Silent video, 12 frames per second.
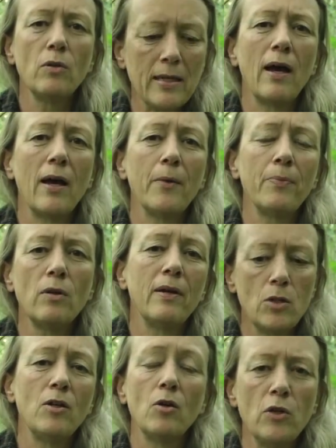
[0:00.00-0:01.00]
up
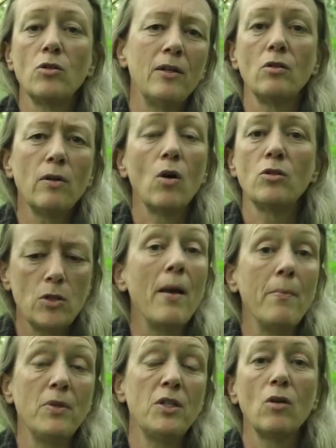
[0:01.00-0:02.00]
and not go
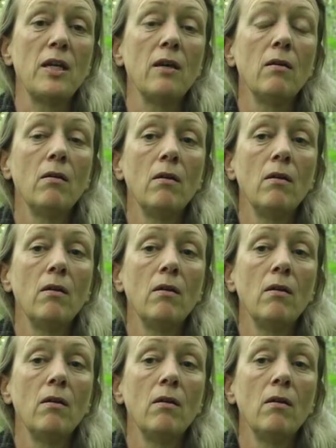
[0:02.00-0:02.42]
empty.